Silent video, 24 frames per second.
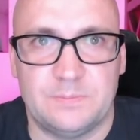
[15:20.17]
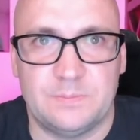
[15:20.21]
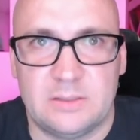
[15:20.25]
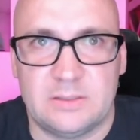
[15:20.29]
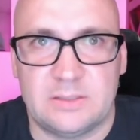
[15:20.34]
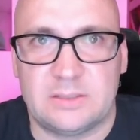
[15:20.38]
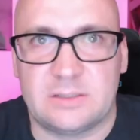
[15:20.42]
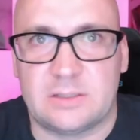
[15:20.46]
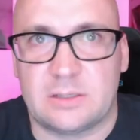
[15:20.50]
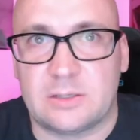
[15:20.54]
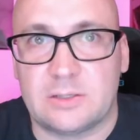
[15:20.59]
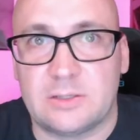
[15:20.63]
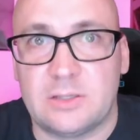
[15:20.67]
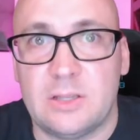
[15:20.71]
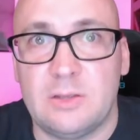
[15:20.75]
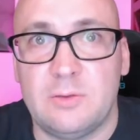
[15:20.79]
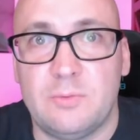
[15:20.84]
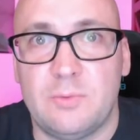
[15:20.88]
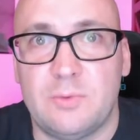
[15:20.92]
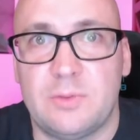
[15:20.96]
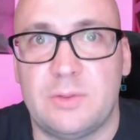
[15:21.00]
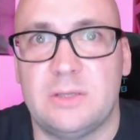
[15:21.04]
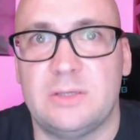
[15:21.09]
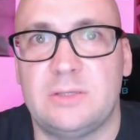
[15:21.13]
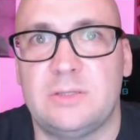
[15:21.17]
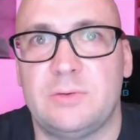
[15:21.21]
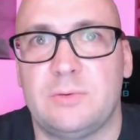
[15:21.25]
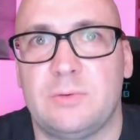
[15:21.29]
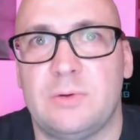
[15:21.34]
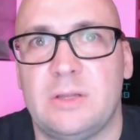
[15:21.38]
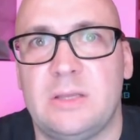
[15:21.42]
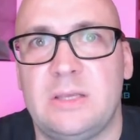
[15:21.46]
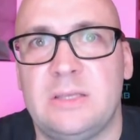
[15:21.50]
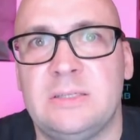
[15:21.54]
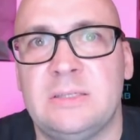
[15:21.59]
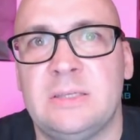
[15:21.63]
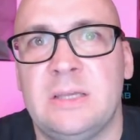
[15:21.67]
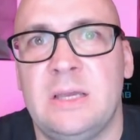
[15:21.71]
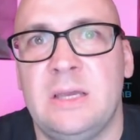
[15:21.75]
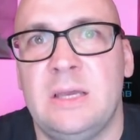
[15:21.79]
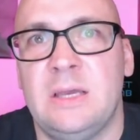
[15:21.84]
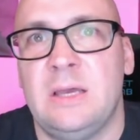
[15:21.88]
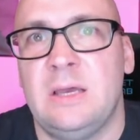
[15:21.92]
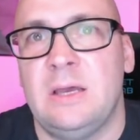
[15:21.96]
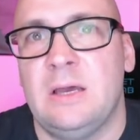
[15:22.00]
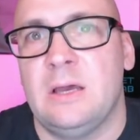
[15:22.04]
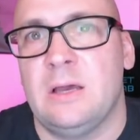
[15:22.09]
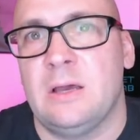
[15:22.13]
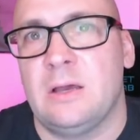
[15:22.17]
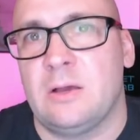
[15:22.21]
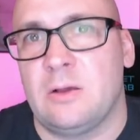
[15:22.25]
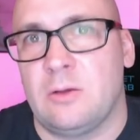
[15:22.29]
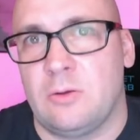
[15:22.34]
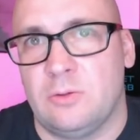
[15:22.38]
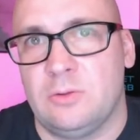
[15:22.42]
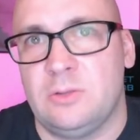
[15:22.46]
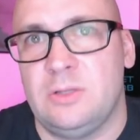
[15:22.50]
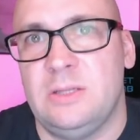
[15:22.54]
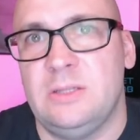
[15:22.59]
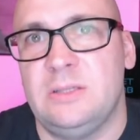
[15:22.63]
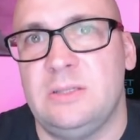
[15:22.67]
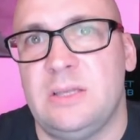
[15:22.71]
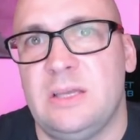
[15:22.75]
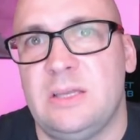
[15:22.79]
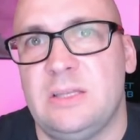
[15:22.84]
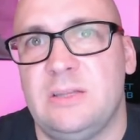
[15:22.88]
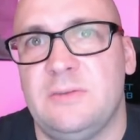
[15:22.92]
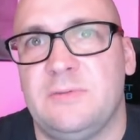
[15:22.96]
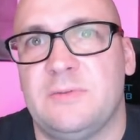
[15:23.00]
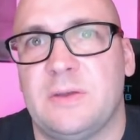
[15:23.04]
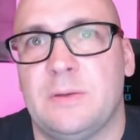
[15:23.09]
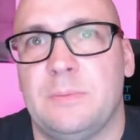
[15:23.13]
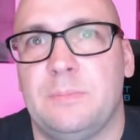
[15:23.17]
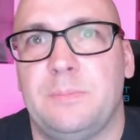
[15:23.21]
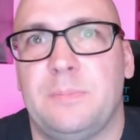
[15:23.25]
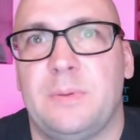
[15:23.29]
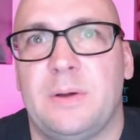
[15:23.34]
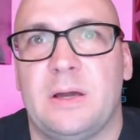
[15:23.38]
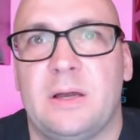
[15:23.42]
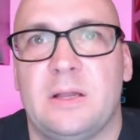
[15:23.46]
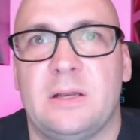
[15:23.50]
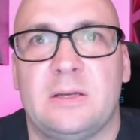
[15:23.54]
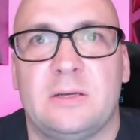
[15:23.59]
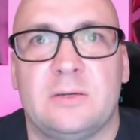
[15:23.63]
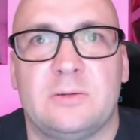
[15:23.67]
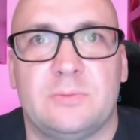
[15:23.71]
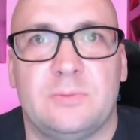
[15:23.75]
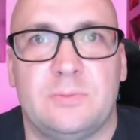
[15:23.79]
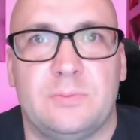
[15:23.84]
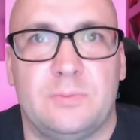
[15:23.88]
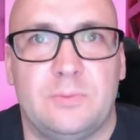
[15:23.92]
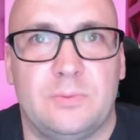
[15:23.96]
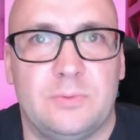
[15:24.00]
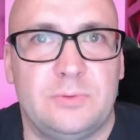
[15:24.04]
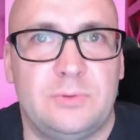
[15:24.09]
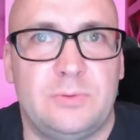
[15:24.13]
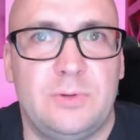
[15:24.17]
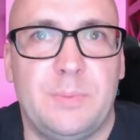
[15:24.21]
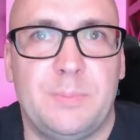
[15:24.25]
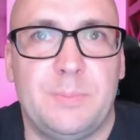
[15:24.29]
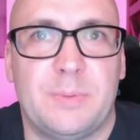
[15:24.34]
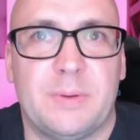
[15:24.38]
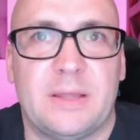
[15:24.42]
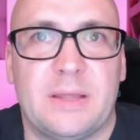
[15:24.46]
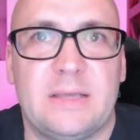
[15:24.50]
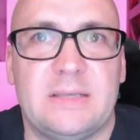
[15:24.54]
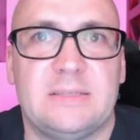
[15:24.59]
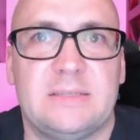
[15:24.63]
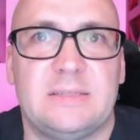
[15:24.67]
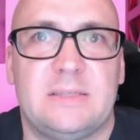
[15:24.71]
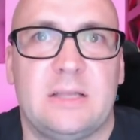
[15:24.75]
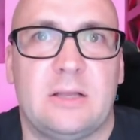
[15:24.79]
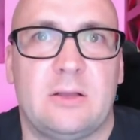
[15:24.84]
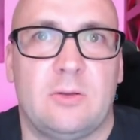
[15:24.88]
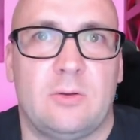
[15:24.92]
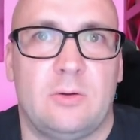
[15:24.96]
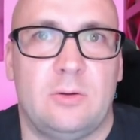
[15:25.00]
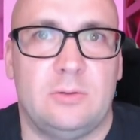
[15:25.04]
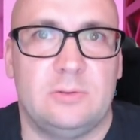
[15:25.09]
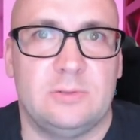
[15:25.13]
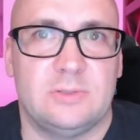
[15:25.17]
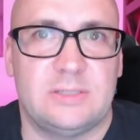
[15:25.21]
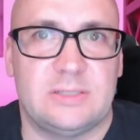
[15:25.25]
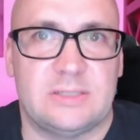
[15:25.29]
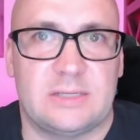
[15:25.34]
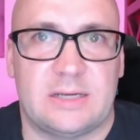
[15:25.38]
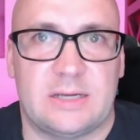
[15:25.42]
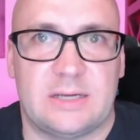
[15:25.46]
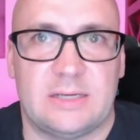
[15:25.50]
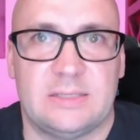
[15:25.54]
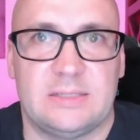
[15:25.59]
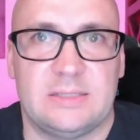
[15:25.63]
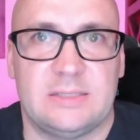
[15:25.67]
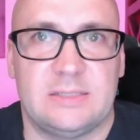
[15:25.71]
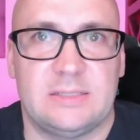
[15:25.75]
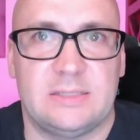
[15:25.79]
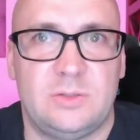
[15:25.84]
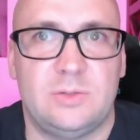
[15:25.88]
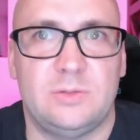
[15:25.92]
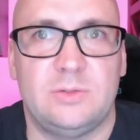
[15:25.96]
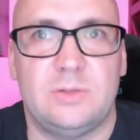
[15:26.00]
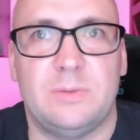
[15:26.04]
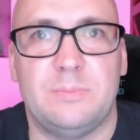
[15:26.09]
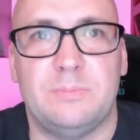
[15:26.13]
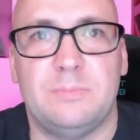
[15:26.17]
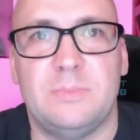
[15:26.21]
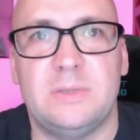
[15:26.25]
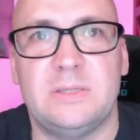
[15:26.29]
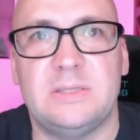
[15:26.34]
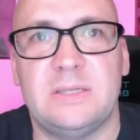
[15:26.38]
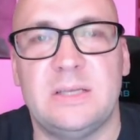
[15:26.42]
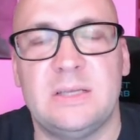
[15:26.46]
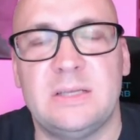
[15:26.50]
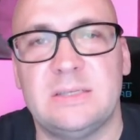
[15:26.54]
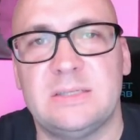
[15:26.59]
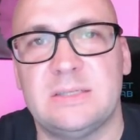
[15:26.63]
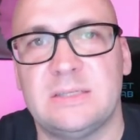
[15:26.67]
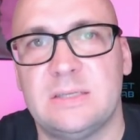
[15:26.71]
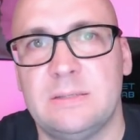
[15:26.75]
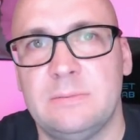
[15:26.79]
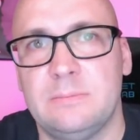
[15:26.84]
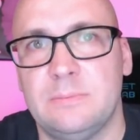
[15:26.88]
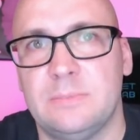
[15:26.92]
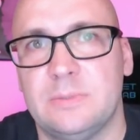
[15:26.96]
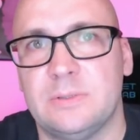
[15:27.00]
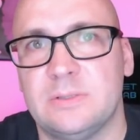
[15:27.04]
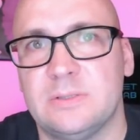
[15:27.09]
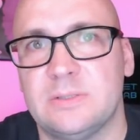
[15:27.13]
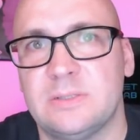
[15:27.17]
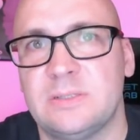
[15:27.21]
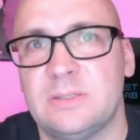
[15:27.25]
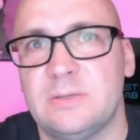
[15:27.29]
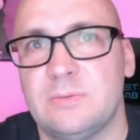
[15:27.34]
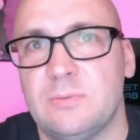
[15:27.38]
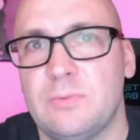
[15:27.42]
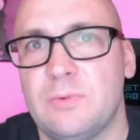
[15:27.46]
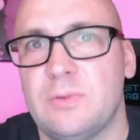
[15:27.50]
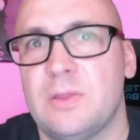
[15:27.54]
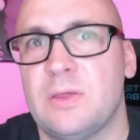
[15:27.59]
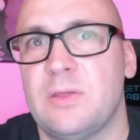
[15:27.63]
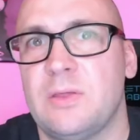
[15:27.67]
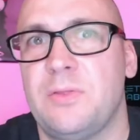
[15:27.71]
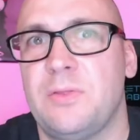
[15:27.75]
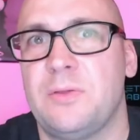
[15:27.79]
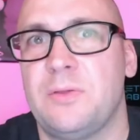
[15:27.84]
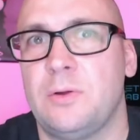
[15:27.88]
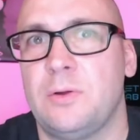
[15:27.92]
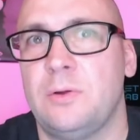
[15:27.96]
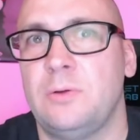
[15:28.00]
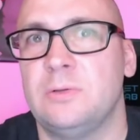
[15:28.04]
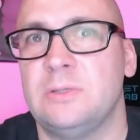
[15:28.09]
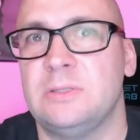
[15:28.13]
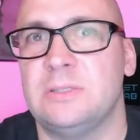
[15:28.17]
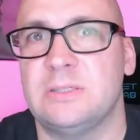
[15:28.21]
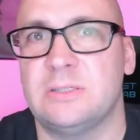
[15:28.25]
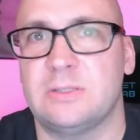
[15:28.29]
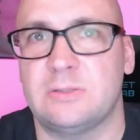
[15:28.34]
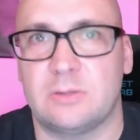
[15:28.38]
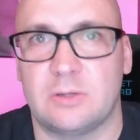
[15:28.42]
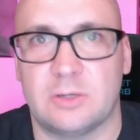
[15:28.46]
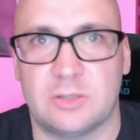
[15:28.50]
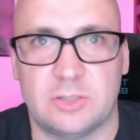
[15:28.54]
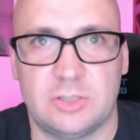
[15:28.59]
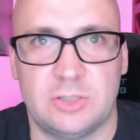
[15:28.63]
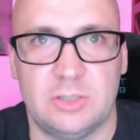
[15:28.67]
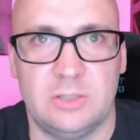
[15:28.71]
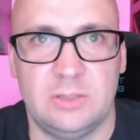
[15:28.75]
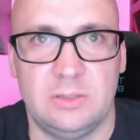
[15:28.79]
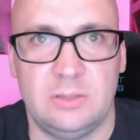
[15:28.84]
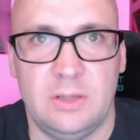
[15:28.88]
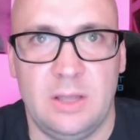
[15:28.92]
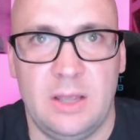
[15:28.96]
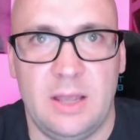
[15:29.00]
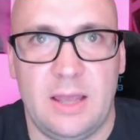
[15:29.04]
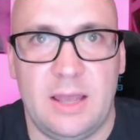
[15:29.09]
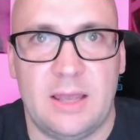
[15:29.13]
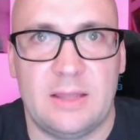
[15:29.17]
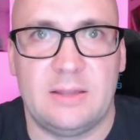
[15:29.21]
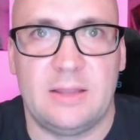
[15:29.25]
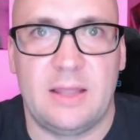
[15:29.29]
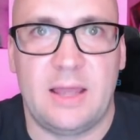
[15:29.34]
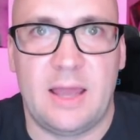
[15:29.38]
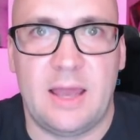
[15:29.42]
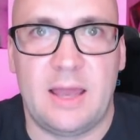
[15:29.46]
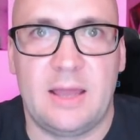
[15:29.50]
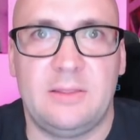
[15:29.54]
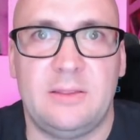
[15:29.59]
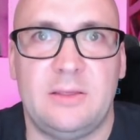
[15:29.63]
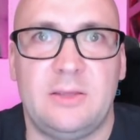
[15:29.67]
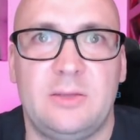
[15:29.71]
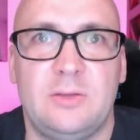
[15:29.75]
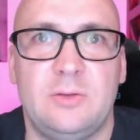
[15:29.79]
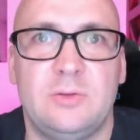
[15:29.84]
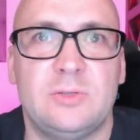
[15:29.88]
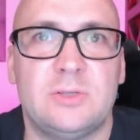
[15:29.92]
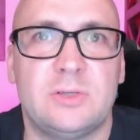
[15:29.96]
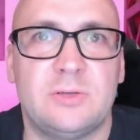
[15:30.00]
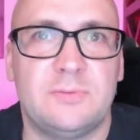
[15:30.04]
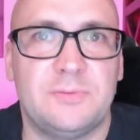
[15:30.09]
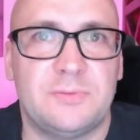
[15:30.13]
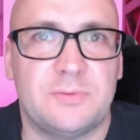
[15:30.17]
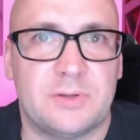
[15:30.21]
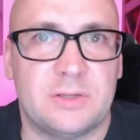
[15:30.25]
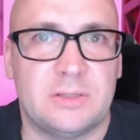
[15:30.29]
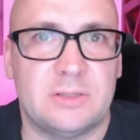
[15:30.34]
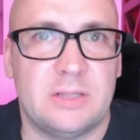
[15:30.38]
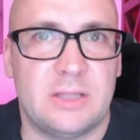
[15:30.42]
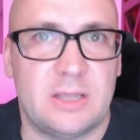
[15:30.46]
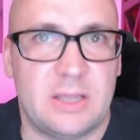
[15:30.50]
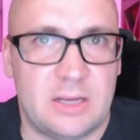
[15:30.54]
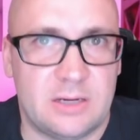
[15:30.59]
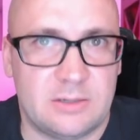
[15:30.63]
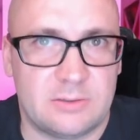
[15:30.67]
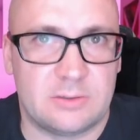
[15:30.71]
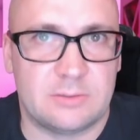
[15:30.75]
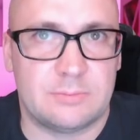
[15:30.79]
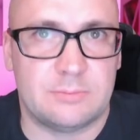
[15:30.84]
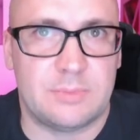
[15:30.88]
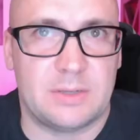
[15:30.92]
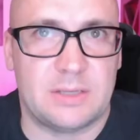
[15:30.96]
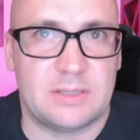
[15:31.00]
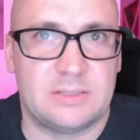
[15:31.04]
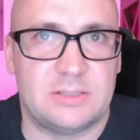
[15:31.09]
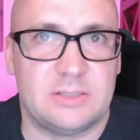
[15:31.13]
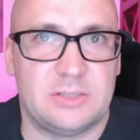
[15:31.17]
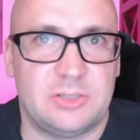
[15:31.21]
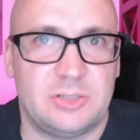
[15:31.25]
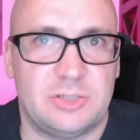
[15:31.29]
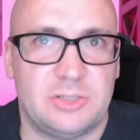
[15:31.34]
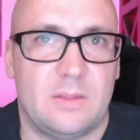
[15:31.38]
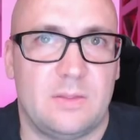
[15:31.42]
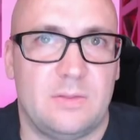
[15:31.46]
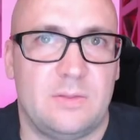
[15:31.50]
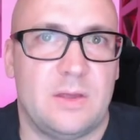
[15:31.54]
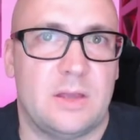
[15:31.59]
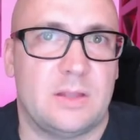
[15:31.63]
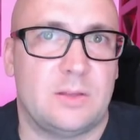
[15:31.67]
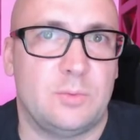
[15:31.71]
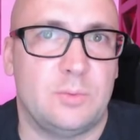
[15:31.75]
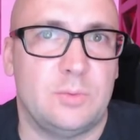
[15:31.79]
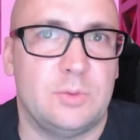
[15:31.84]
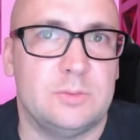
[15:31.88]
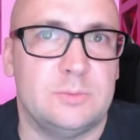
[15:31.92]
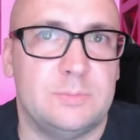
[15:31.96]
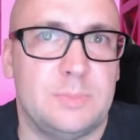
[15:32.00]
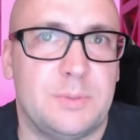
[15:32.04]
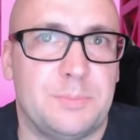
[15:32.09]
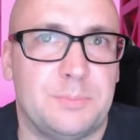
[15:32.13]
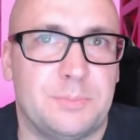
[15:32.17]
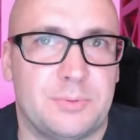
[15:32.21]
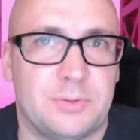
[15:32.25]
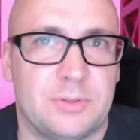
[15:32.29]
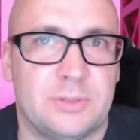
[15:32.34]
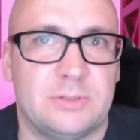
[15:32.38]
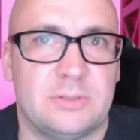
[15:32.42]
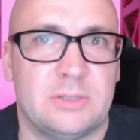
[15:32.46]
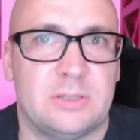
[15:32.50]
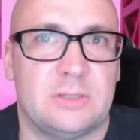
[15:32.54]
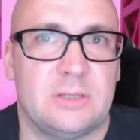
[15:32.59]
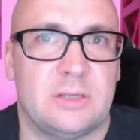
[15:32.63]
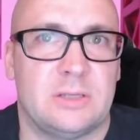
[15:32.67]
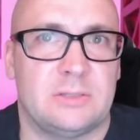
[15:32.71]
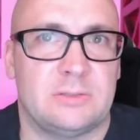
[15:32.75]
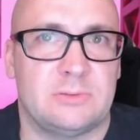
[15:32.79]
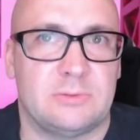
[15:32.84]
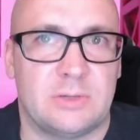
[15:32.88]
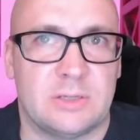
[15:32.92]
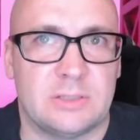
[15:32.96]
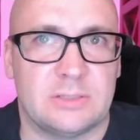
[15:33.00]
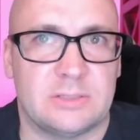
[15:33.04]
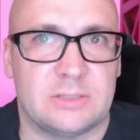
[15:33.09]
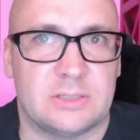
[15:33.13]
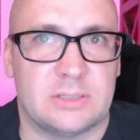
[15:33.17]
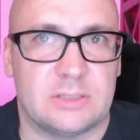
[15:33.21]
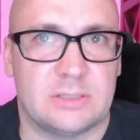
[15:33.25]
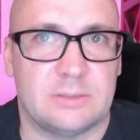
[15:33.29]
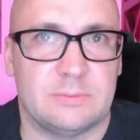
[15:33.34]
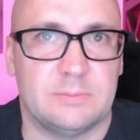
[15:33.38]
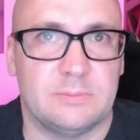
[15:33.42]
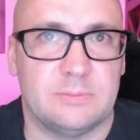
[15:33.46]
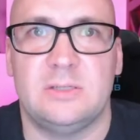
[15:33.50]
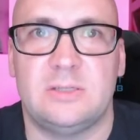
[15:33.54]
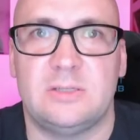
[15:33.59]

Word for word: Starting with this release, Kotlin native compiler would replace the call sites to the missing symbols with a throw instruction and add a user-friendly error message that will be printed at runtime.